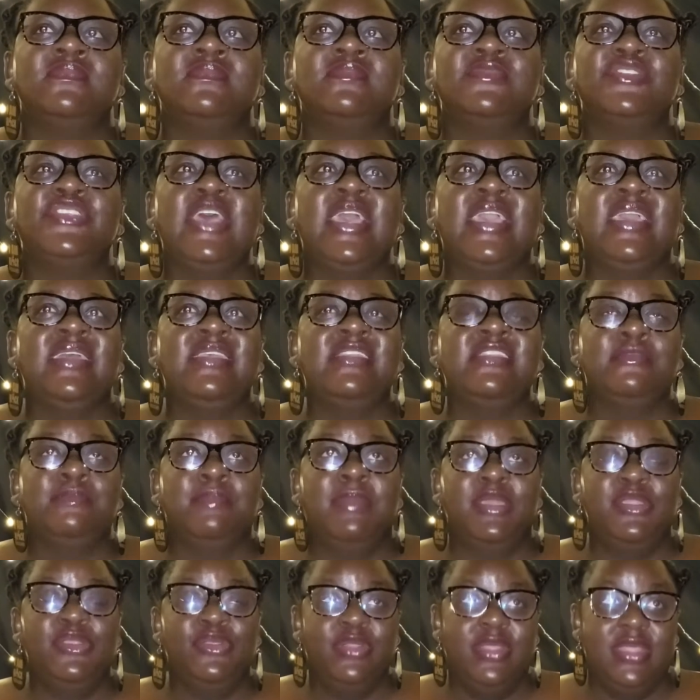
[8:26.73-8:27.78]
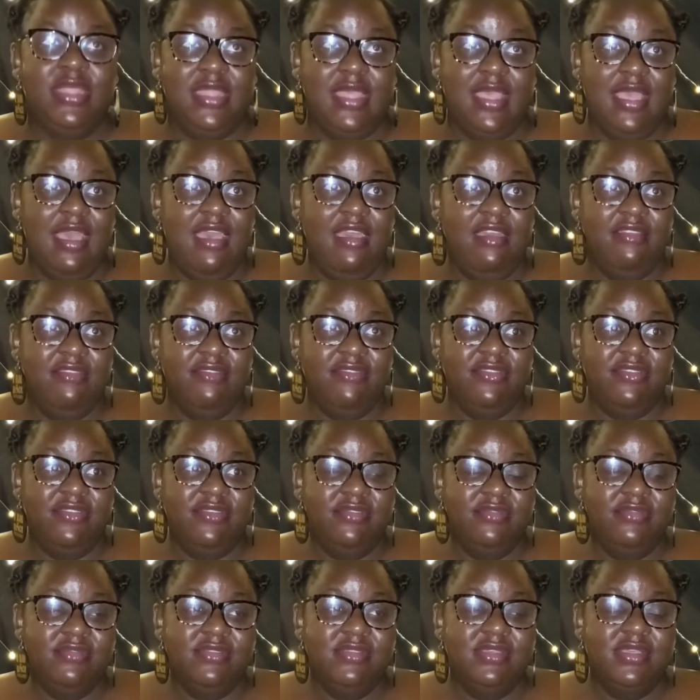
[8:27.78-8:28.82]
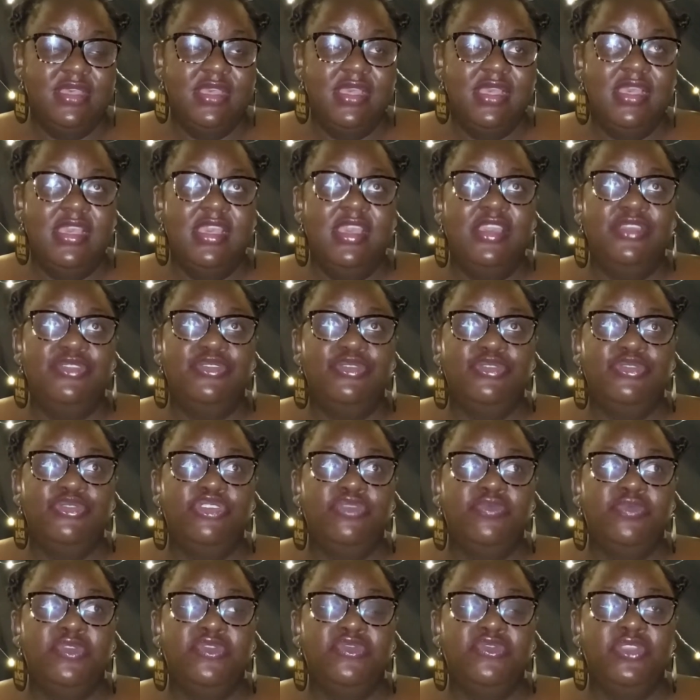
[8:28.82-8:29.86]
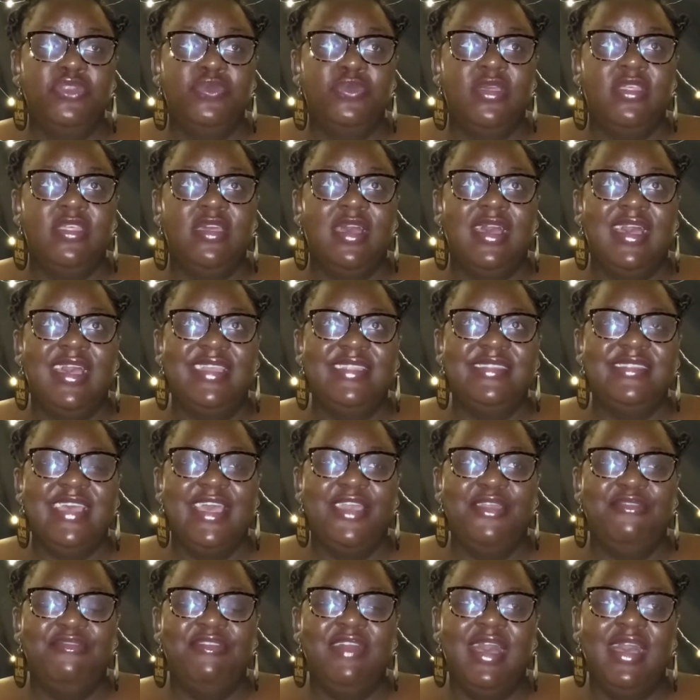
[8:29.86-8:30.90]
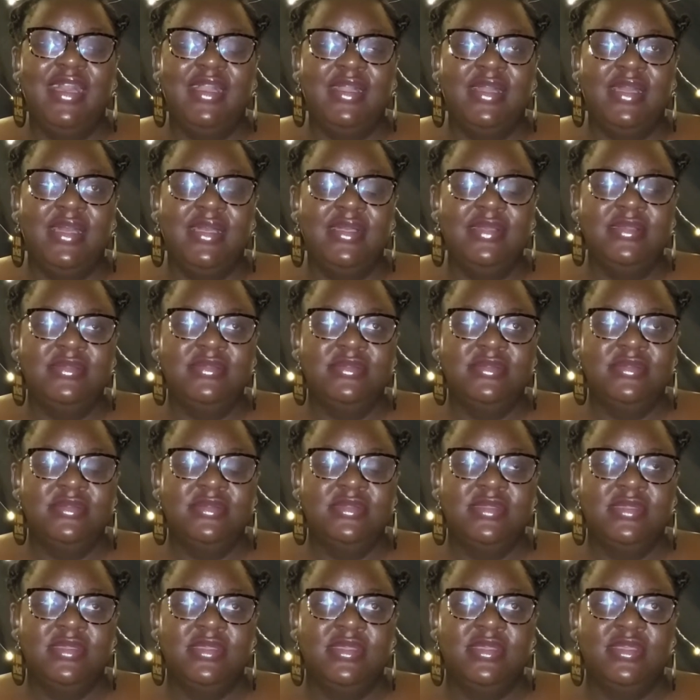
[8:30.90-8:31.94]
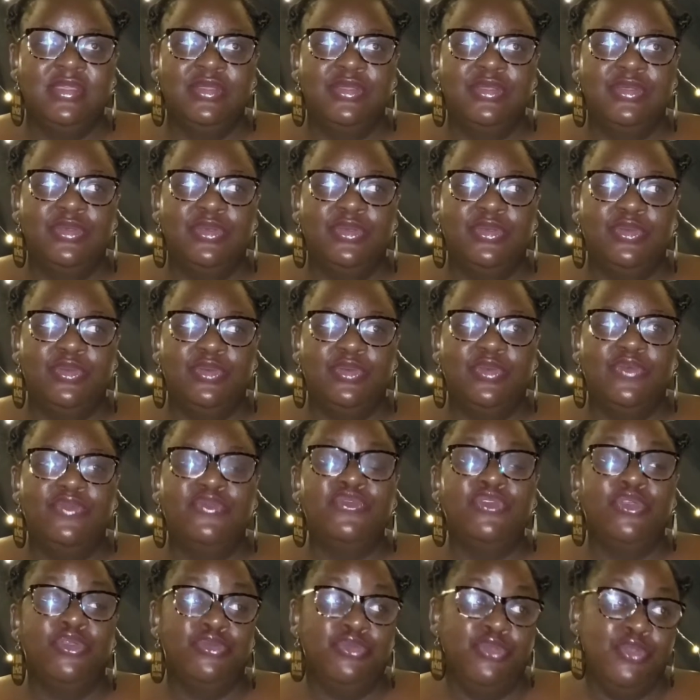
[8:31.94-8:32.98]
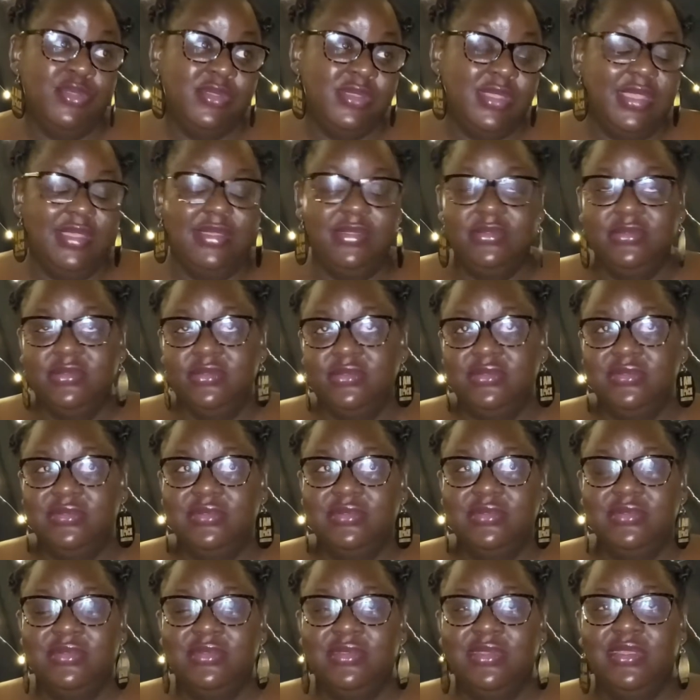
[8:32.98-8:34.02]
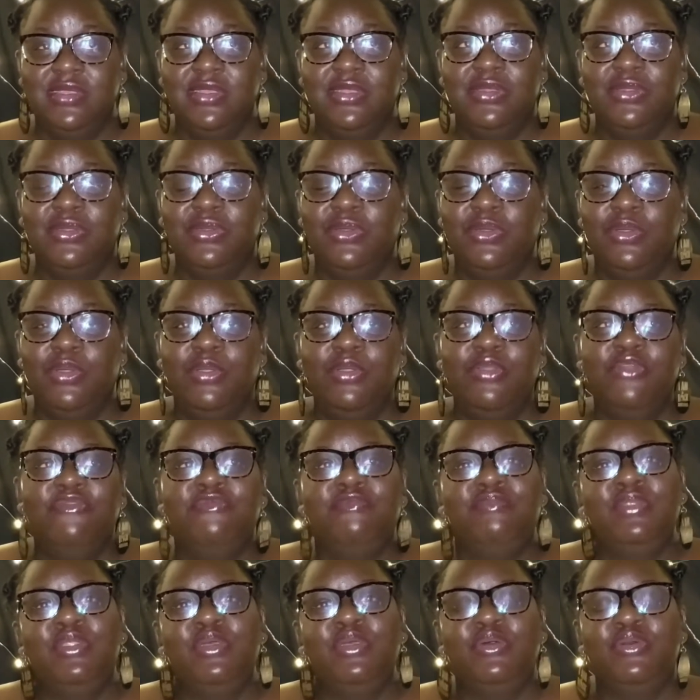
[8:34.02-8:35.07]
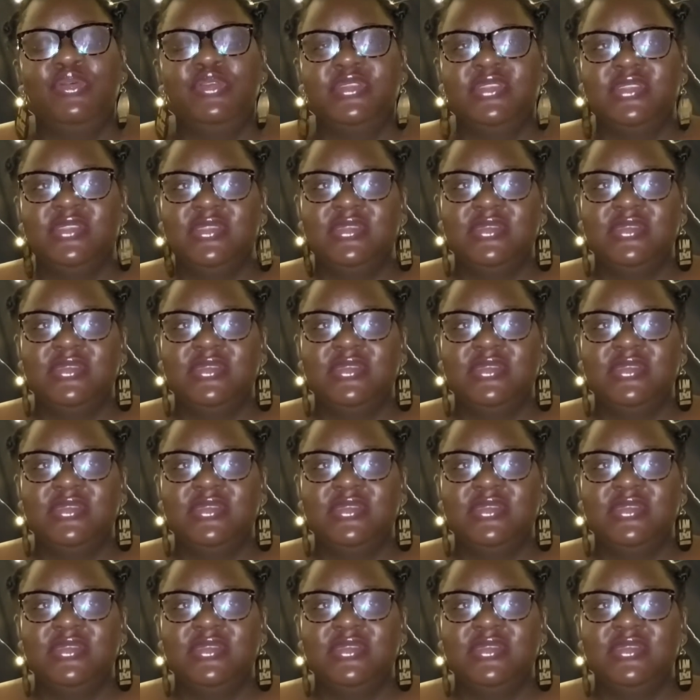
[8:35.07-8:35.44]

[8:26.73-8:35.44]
So I guess the battle that I have is to choose between whether I die of hunger, of corona, or of blows.